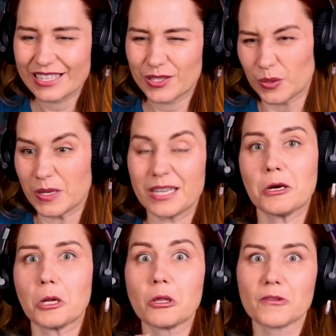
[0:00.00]
so we could
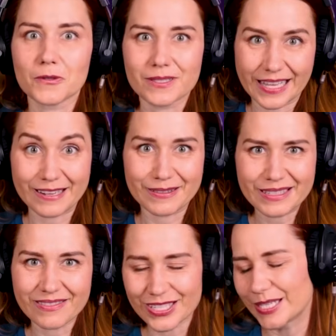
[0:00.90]
hear all of those
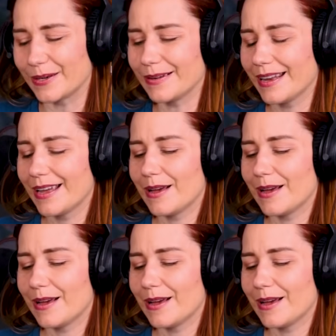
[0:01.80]
layers of the tone.